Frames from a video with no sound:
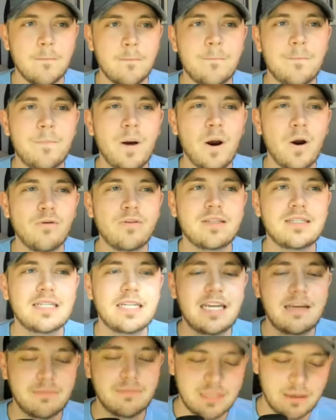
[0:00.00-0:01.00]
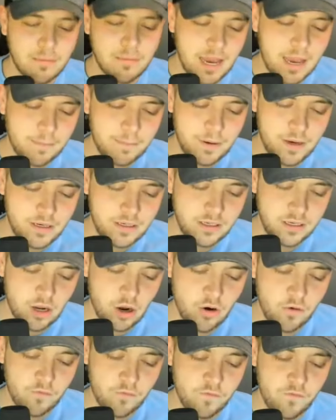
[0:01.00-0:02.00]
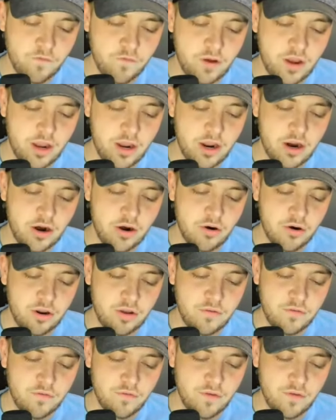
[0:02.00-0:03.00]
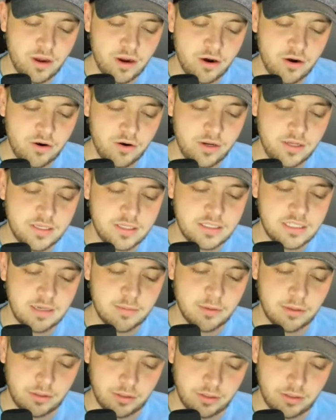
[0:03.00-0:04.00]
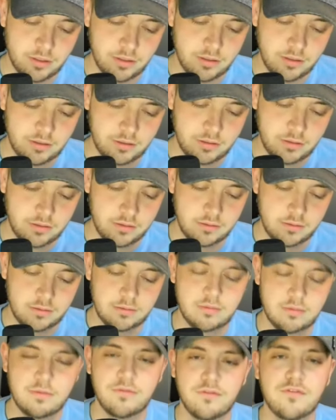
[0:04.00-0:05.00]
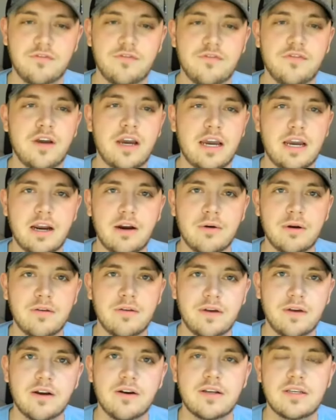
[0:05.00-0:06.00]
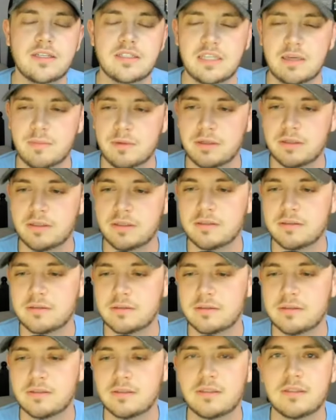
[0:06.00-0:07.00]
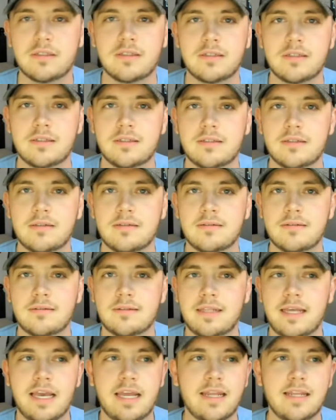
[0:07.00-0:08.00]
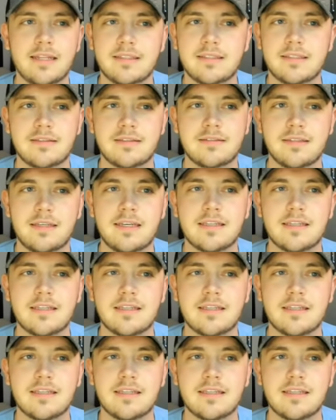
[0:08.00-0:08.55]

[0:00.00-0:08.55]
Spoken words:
both teams, in my opinion, are very, very similar. Very, very similar. And it's